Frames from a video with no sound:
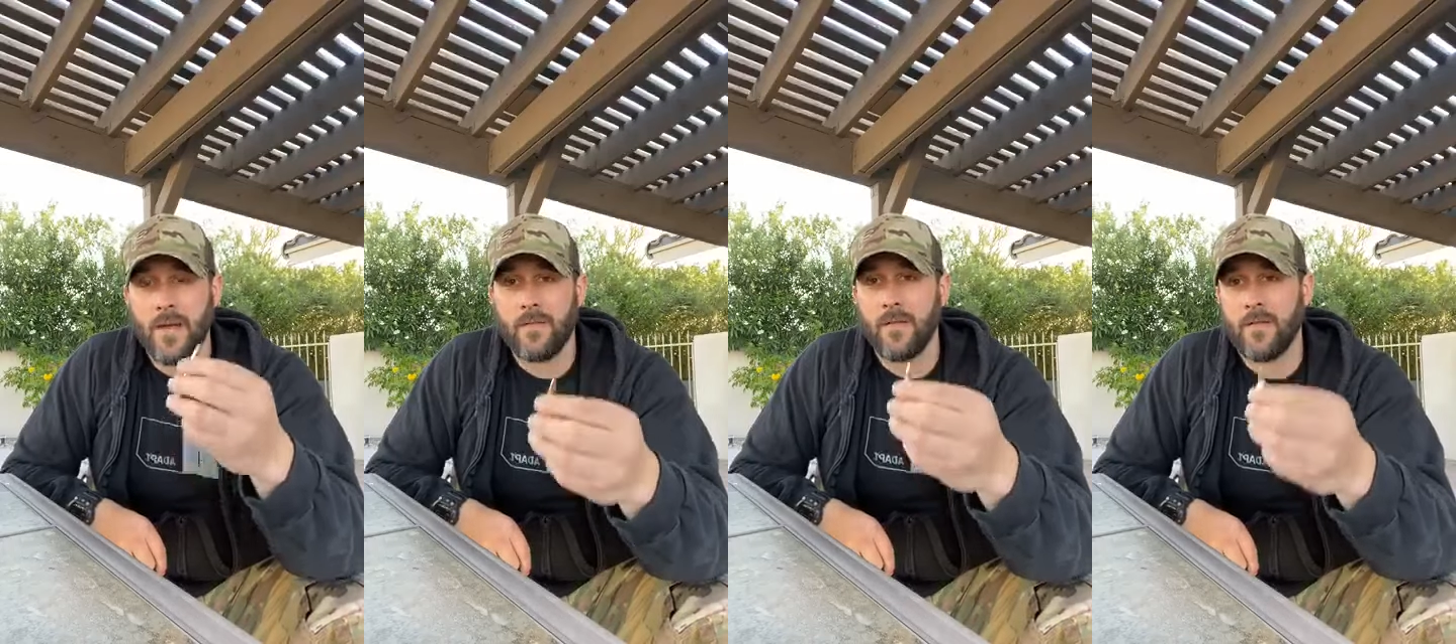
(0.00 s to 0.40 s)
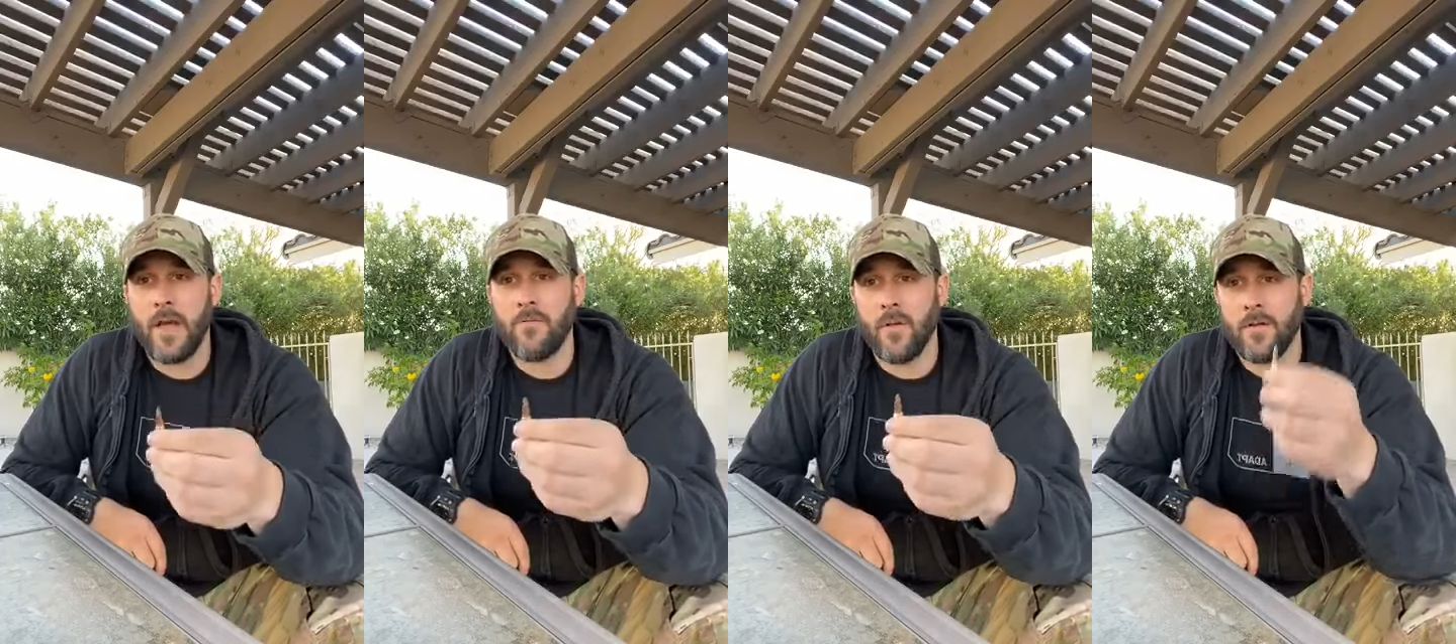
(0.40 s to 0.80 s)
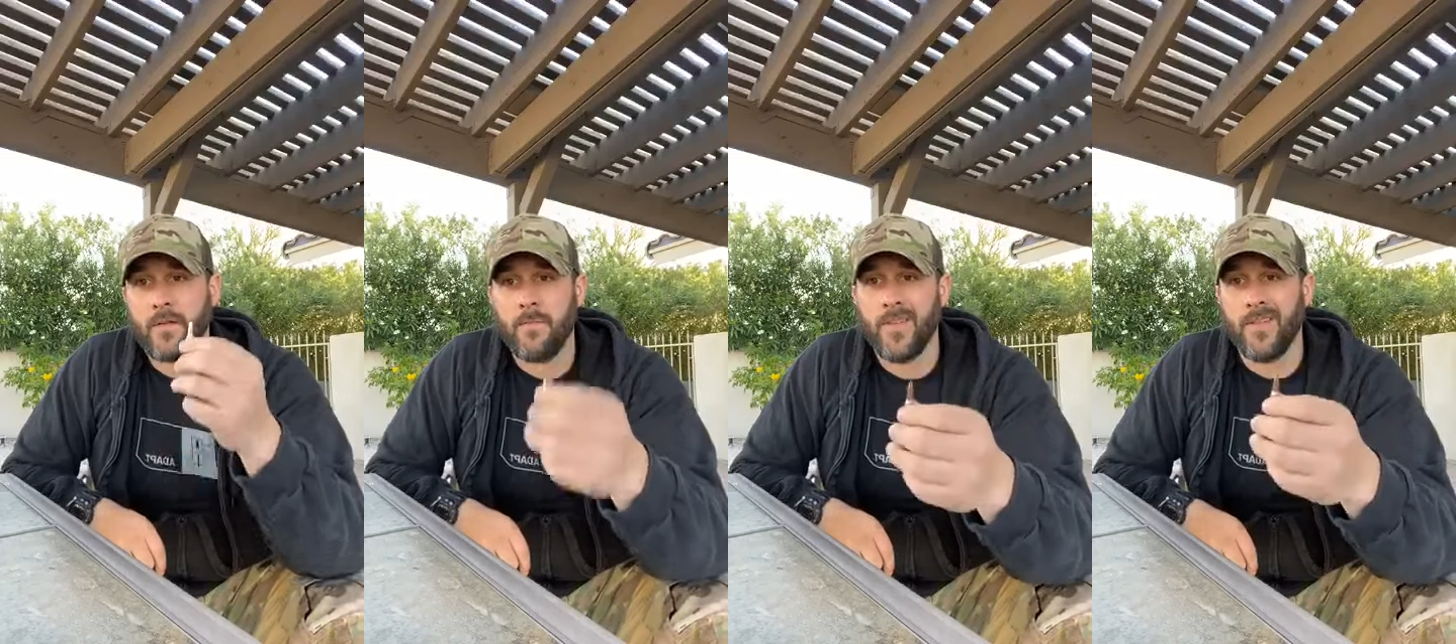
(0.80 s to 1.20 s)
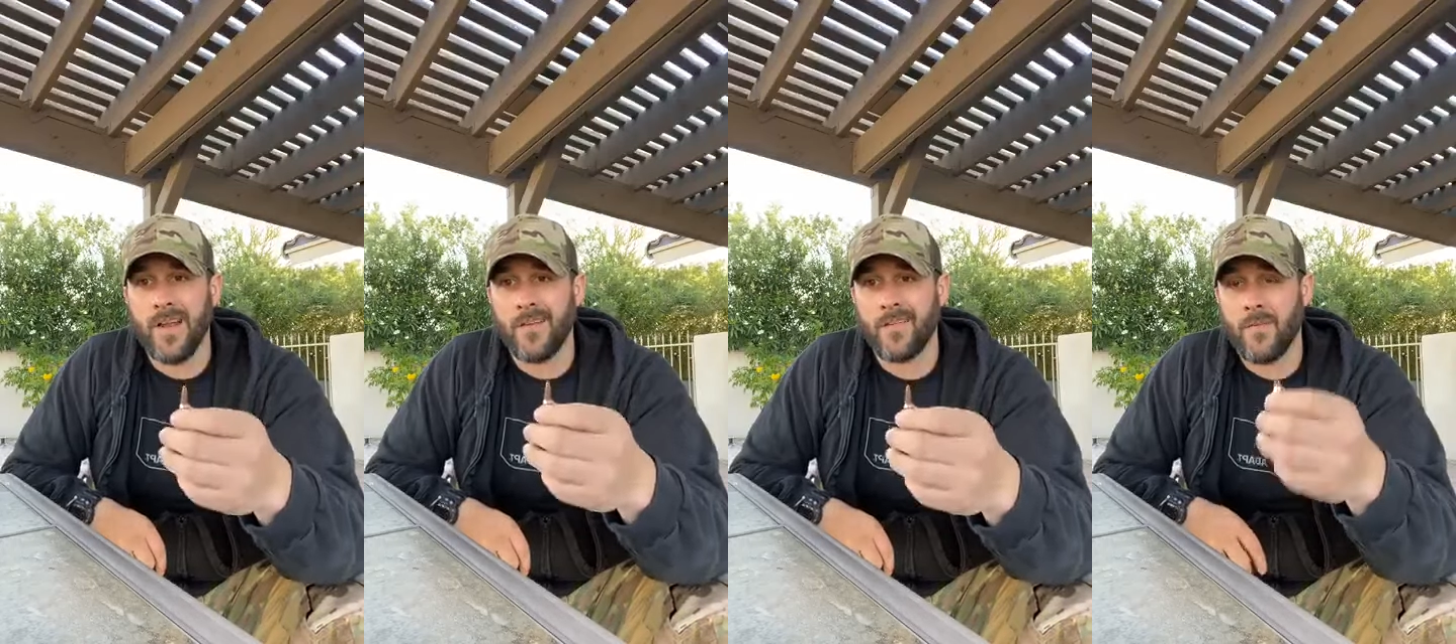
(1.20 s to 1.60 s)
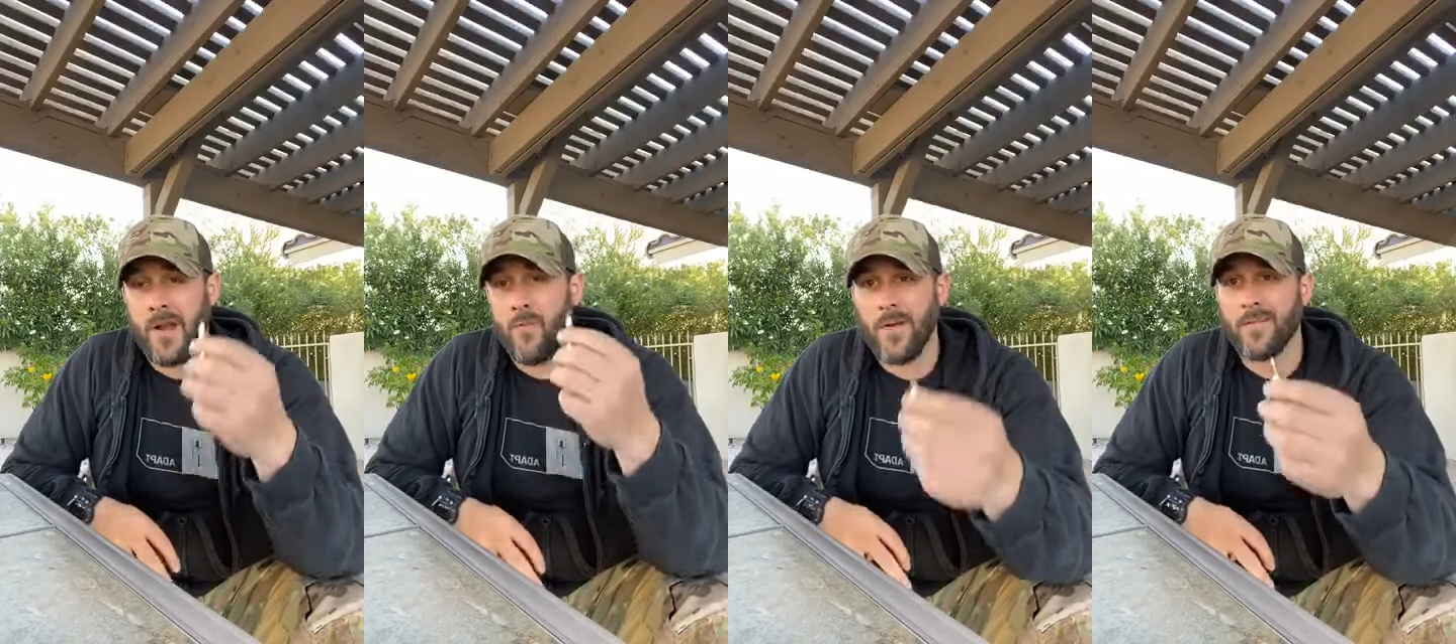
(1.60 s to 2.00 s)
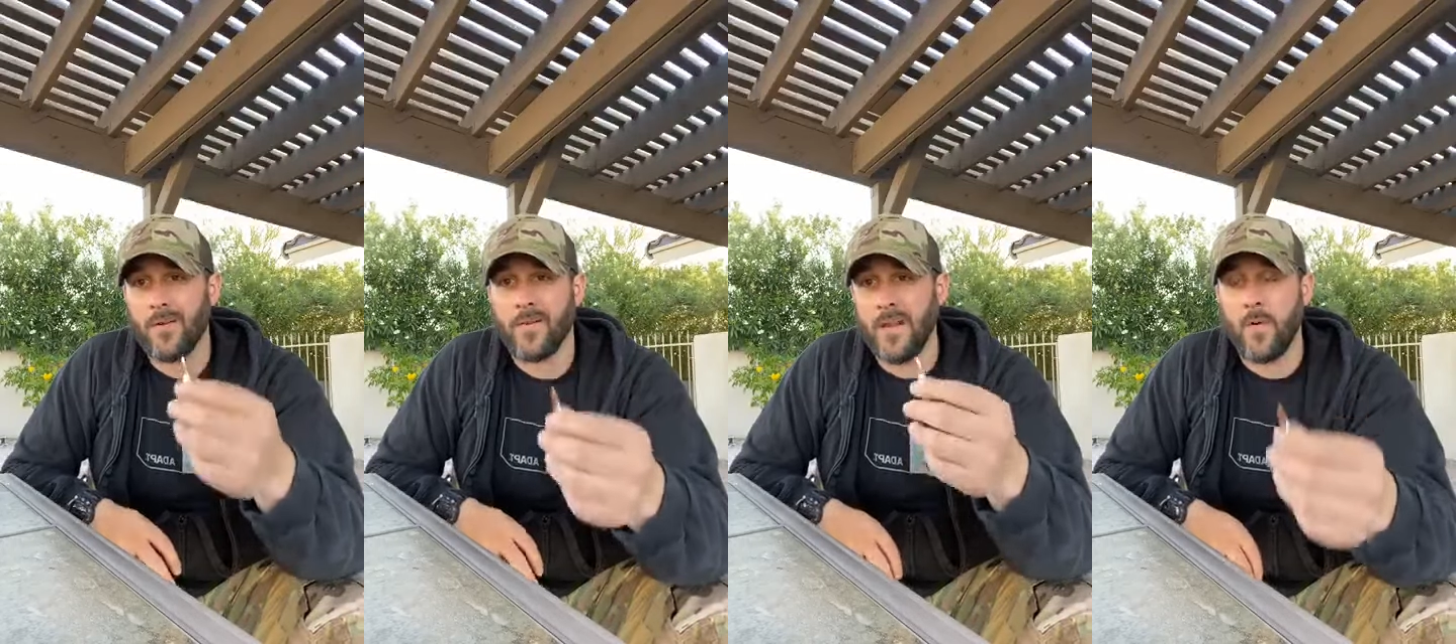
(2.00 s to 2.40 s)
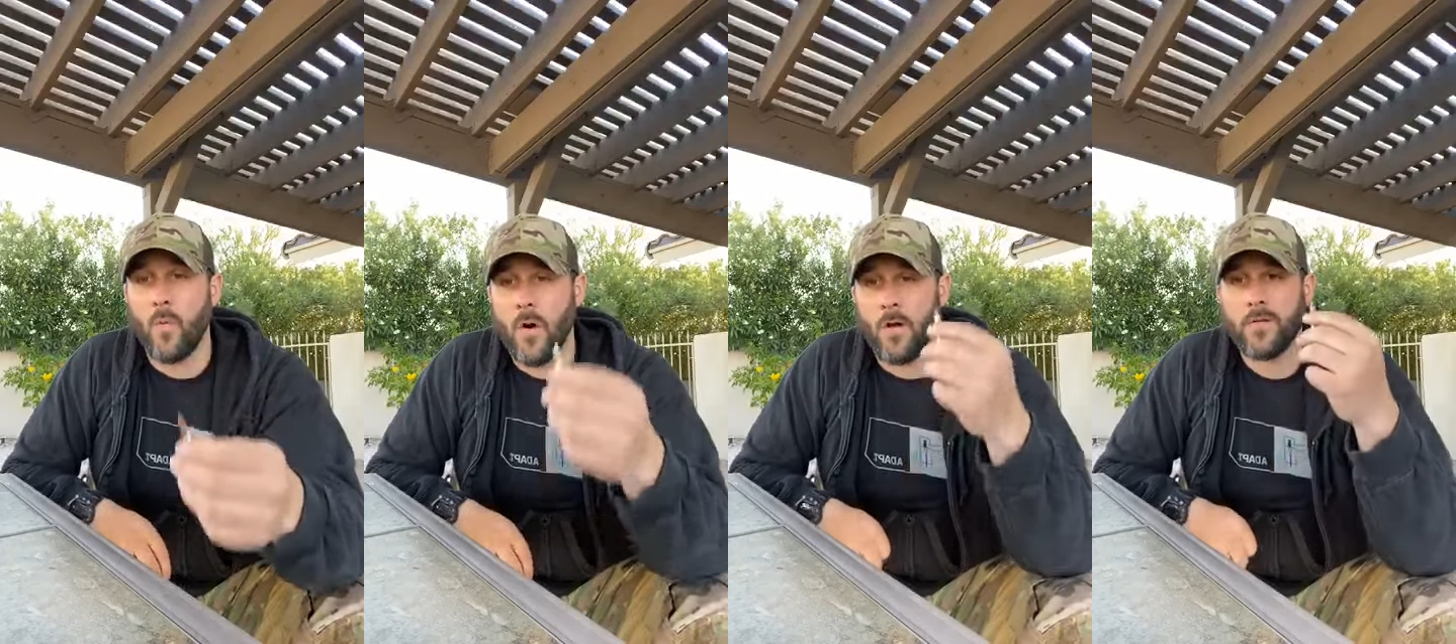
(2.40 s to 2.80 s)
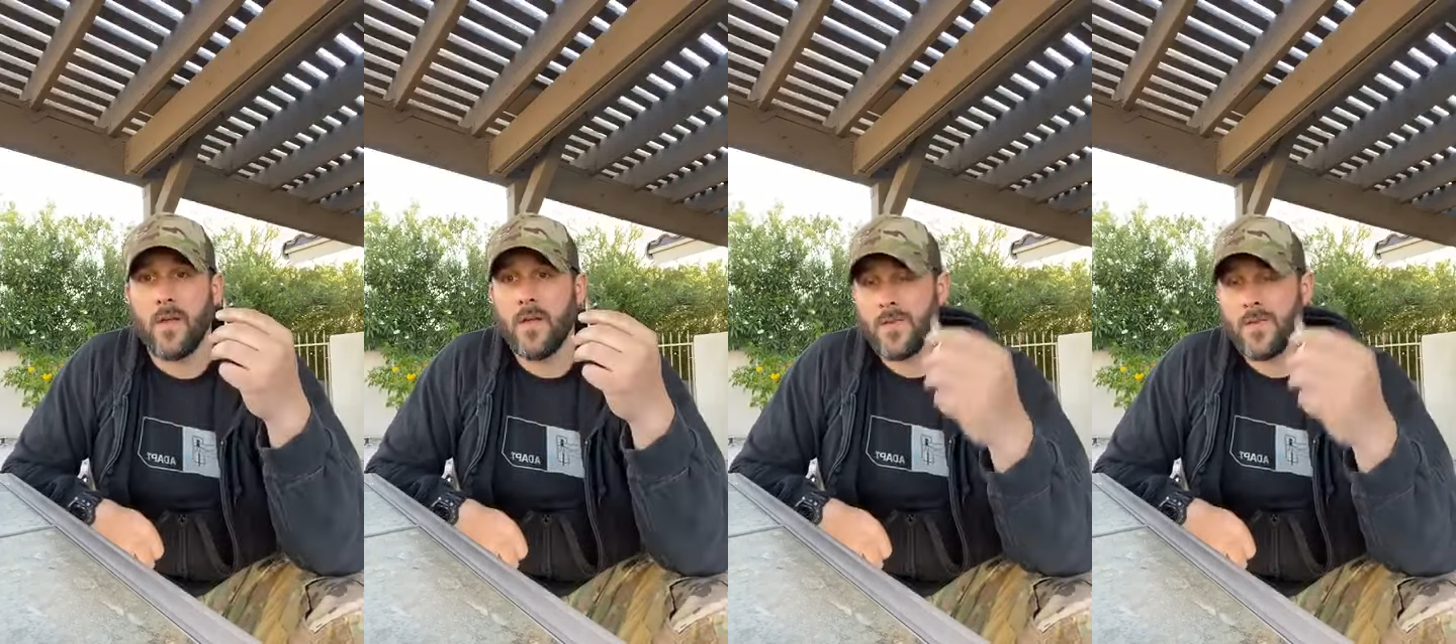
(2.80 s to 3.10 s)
Yes, it is high velocity, but the lightness of the round, when it starts hitting walls,